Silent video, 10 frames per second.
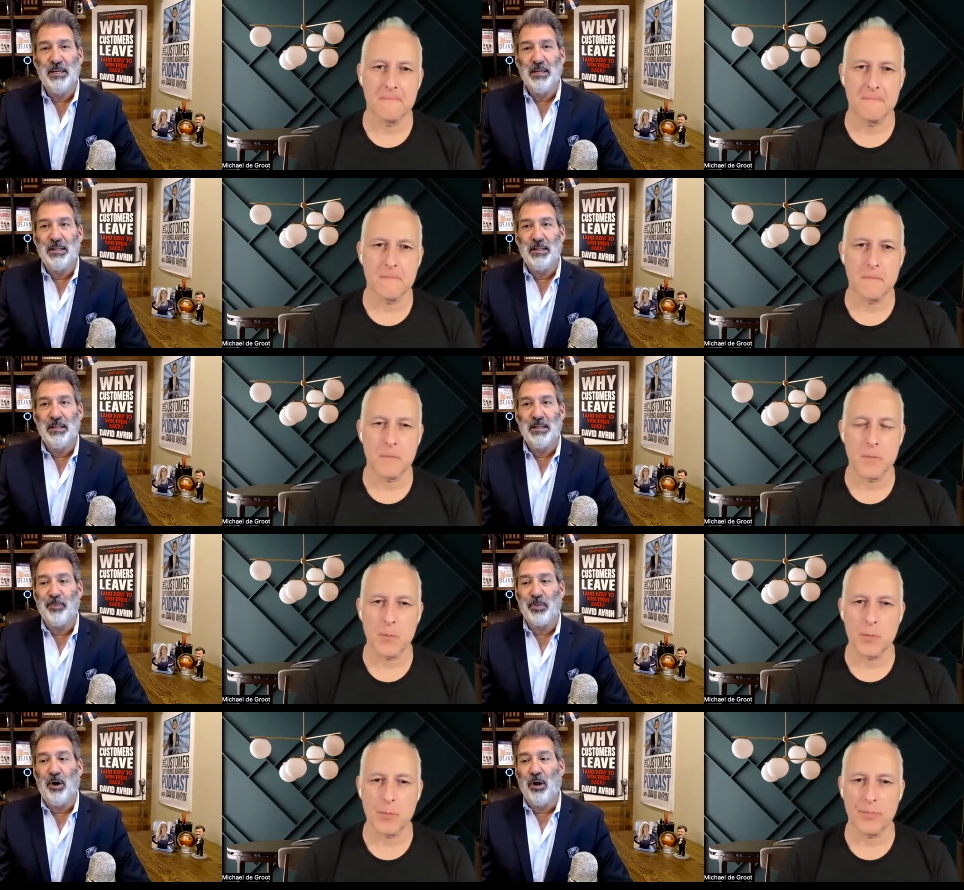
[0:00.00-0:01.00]
Speaker 1: that
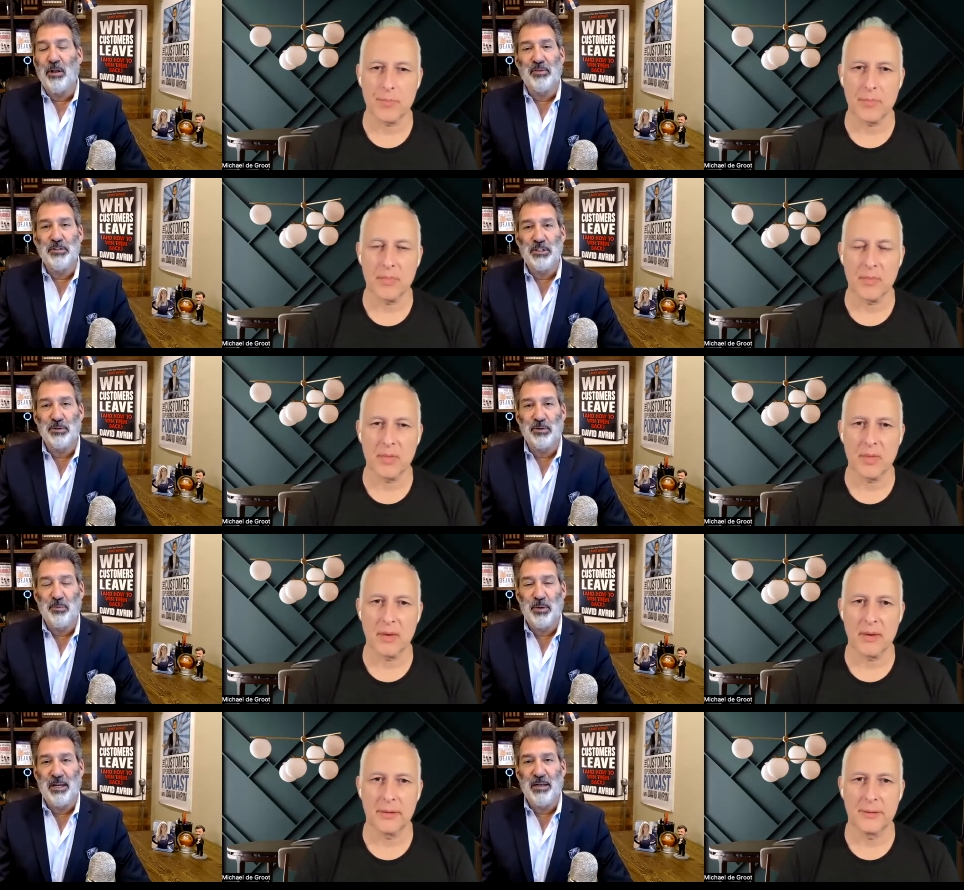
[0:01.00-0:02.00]
all of her children would
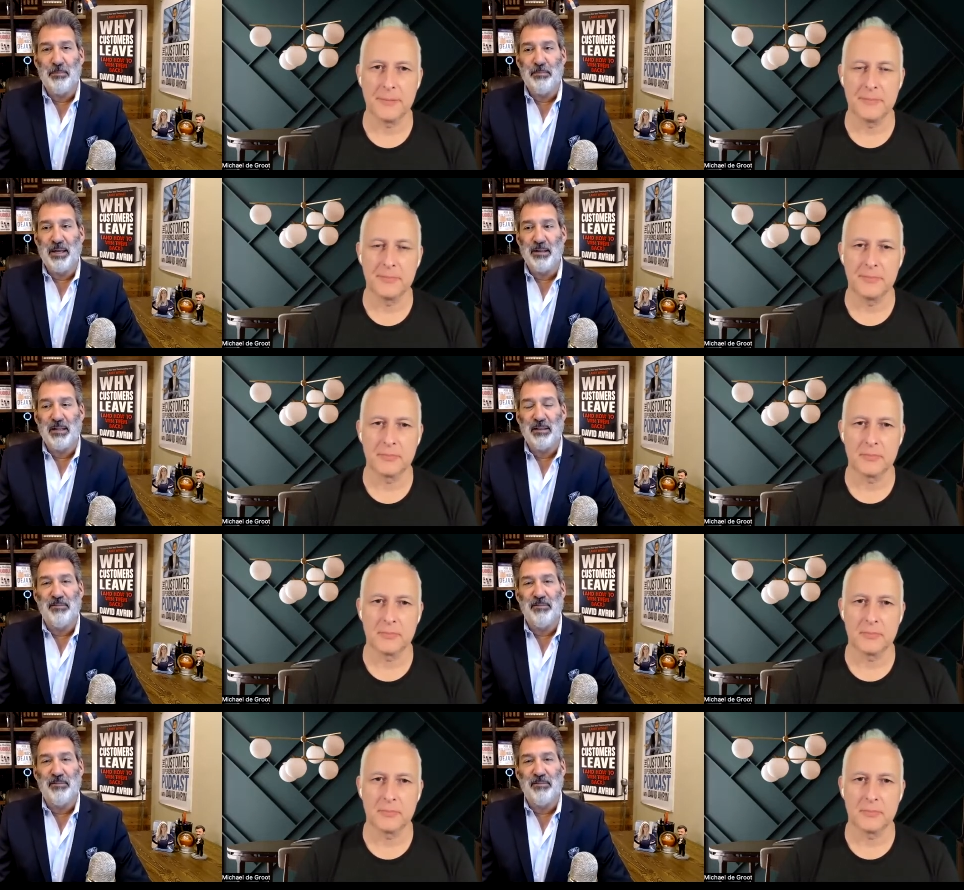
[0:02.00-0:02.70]
end up being like the von